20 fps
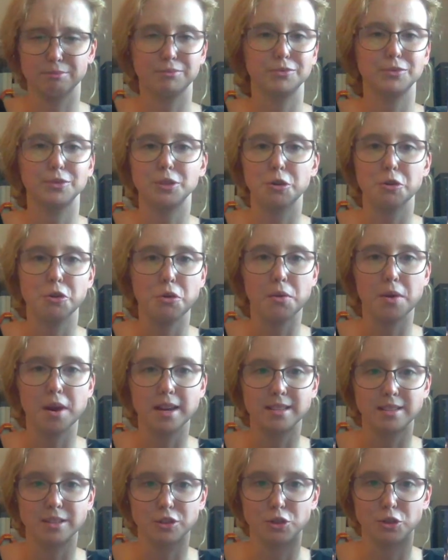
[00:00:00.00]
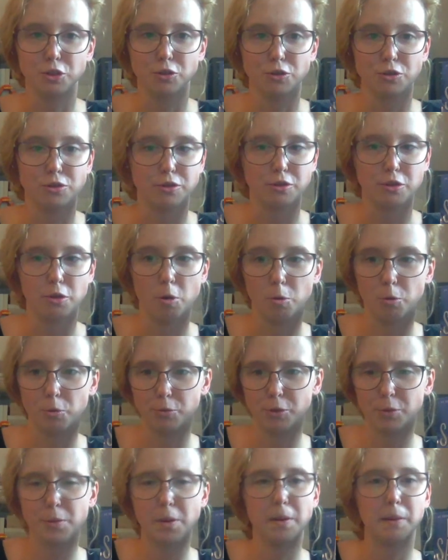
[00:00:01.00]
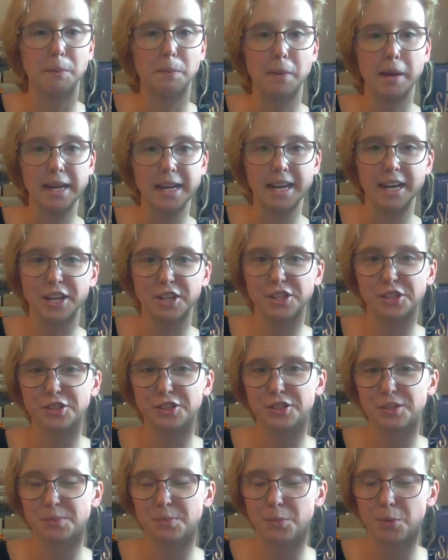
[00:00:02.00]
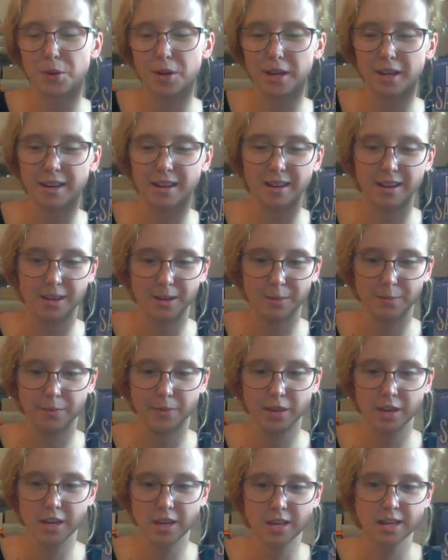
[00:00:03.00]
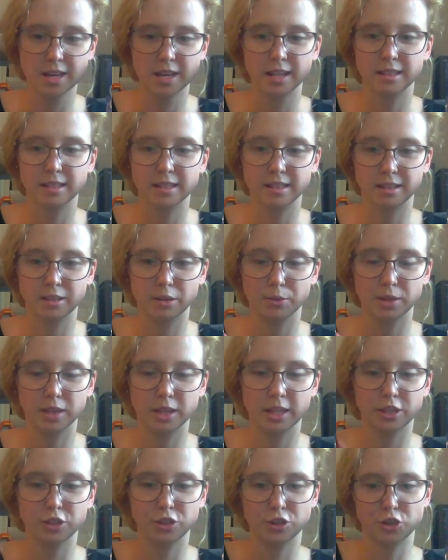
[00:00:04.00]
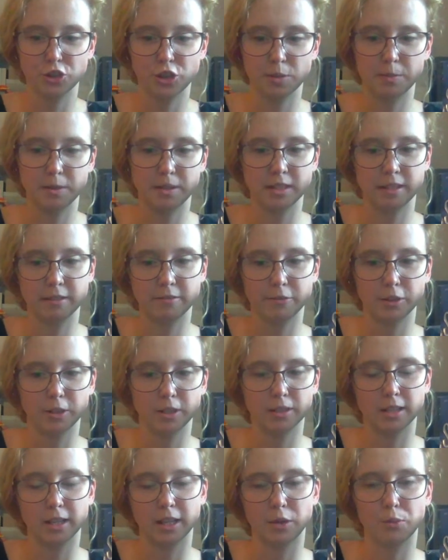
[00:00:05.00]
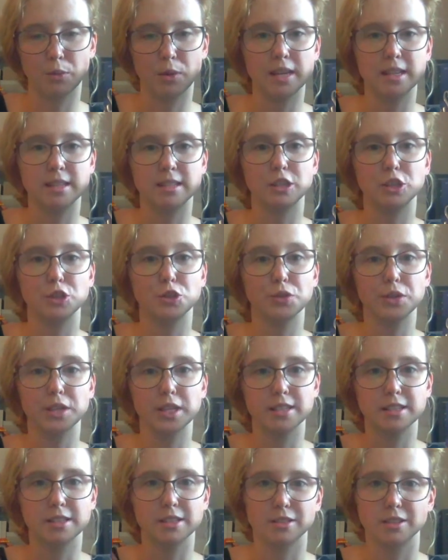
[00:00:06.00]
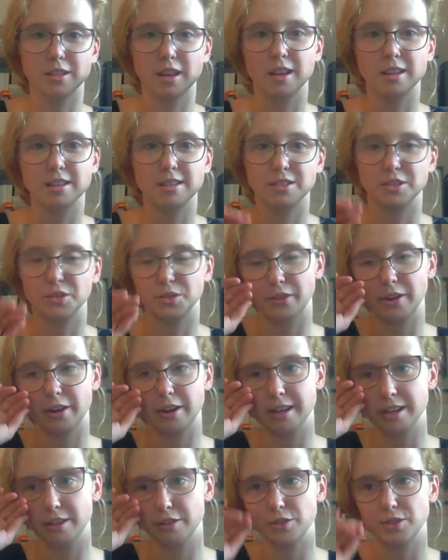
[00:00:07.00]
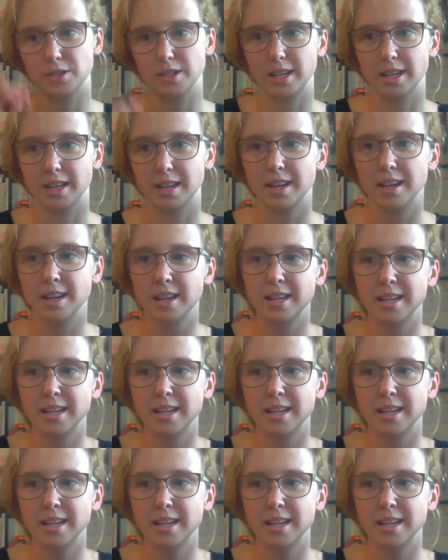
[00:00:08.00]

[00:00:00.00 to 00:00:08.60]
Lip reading: don't know why I said children. They're old. They're probably my age at this point. The relationship in different like ways he treats his sons is very interesting.